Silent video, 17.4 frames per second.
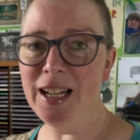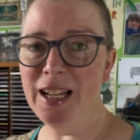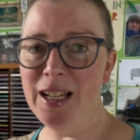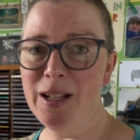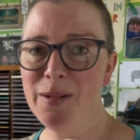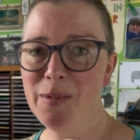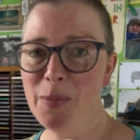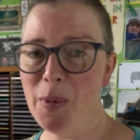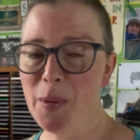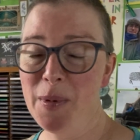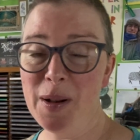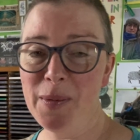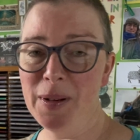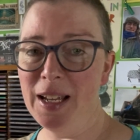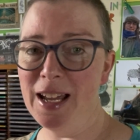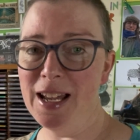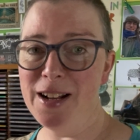I'll pop it up
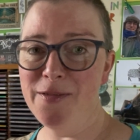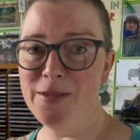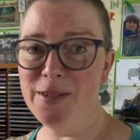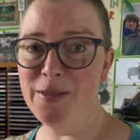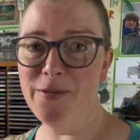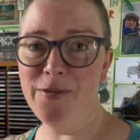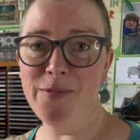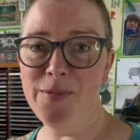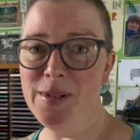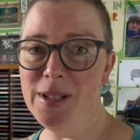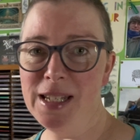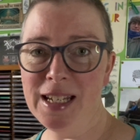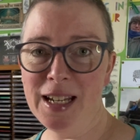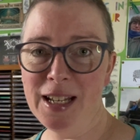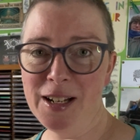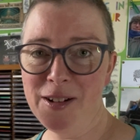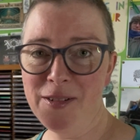again if I've
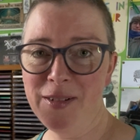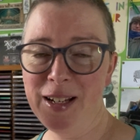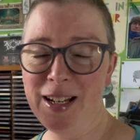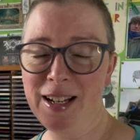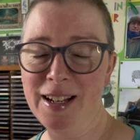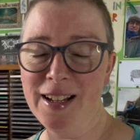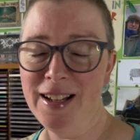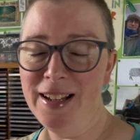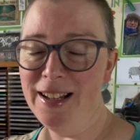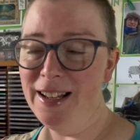taken it away.